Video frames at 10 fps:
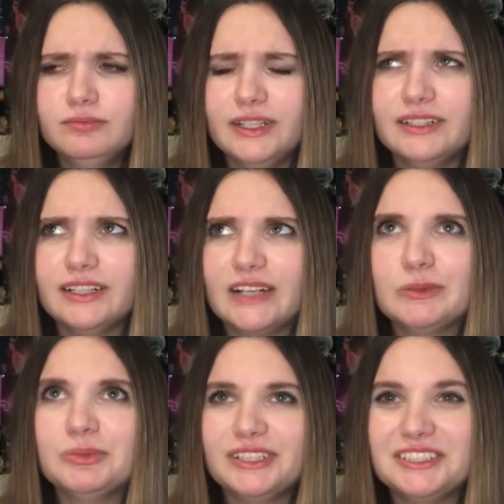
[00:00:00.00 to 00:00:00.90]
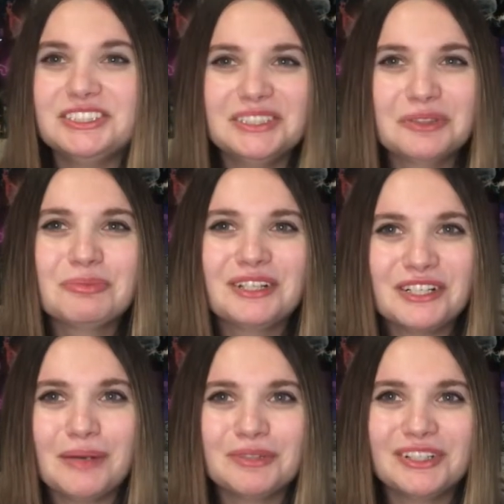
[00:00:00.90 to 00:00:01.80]
They didn't have a PhD with my
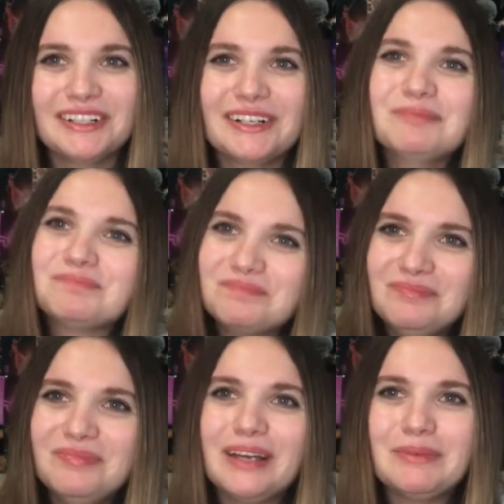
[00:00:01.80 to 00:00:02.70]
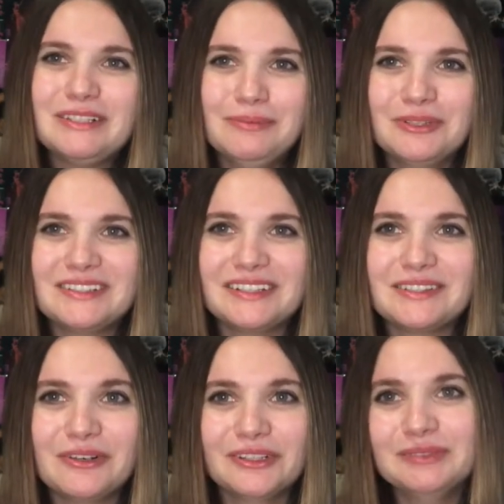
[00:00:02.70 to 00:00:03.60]
chapter here. That makes more sense,
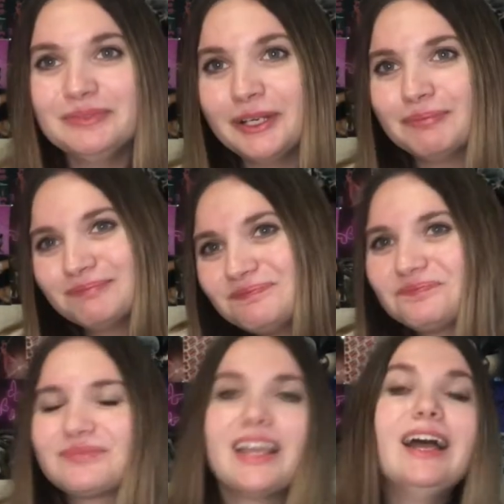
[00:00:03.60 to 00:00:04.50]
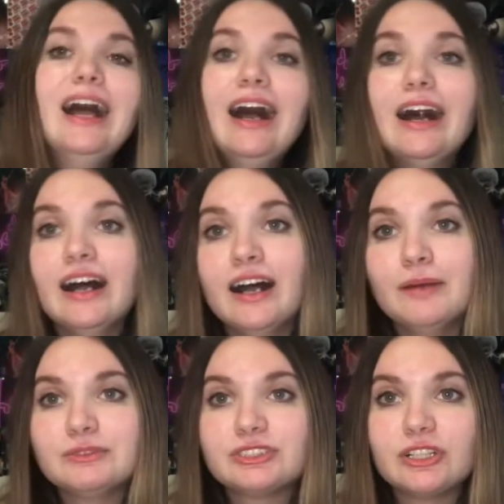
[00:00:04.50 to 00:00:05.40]
Holly. Yep.
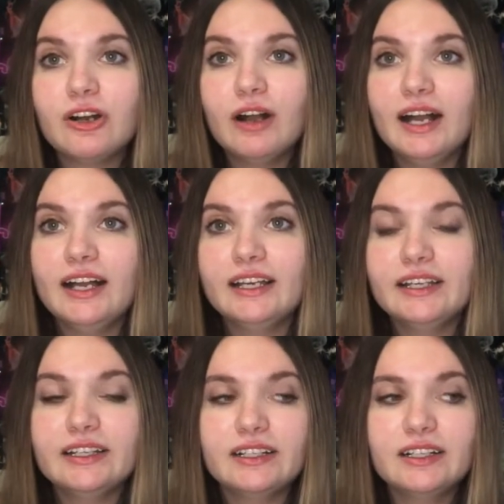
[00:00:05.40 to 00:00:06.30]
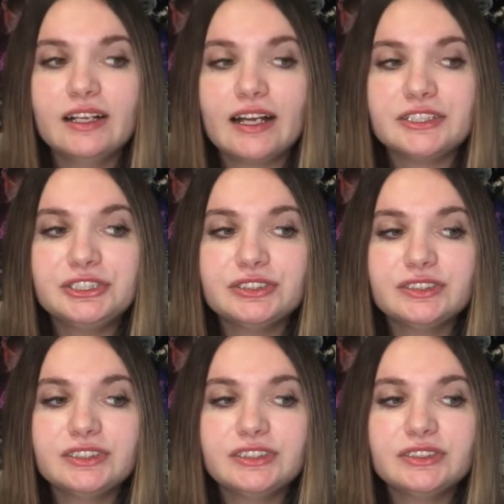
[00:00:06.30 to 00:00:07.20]
So I
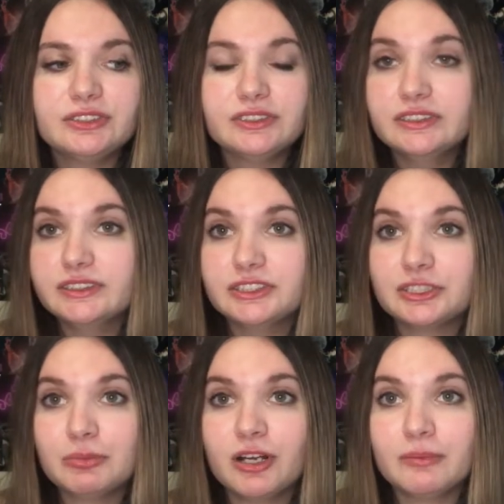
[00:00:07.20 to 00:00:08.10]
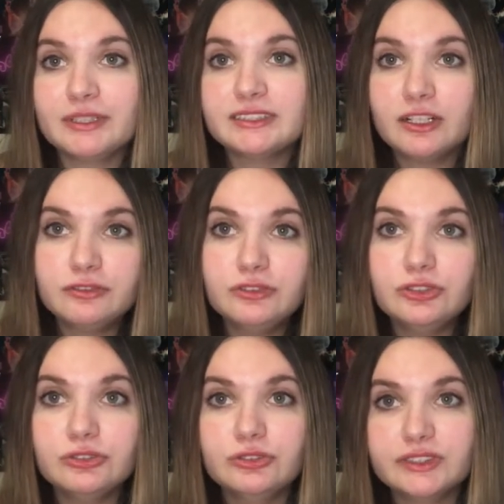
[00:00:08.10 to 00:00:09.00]
actually took the decision upon myself
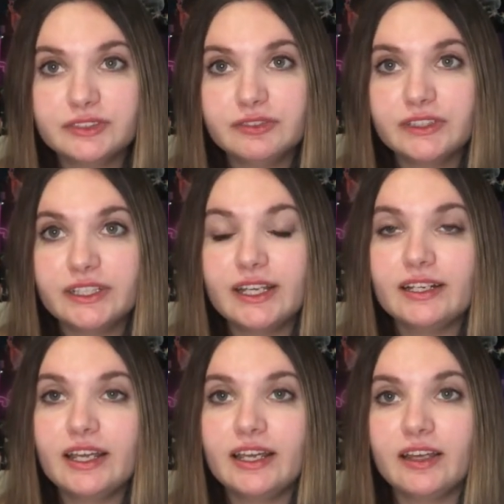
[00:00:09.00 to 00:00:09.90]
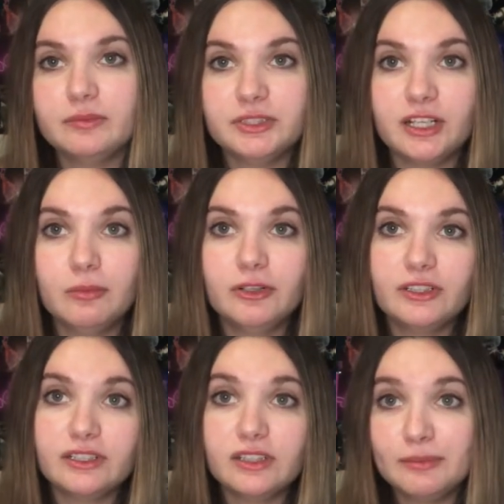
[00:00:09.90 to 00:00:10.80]
to disaffiliate and become
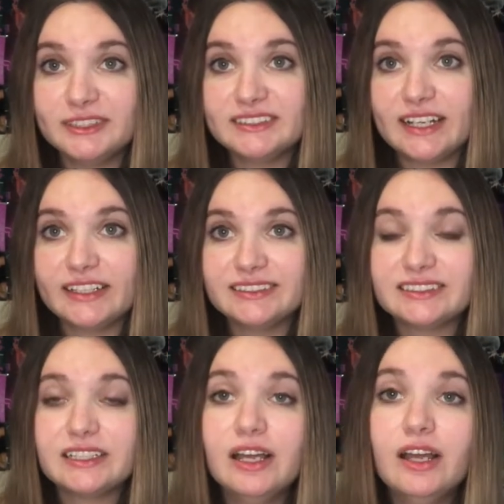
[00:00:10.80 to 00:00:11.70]
early alumna status.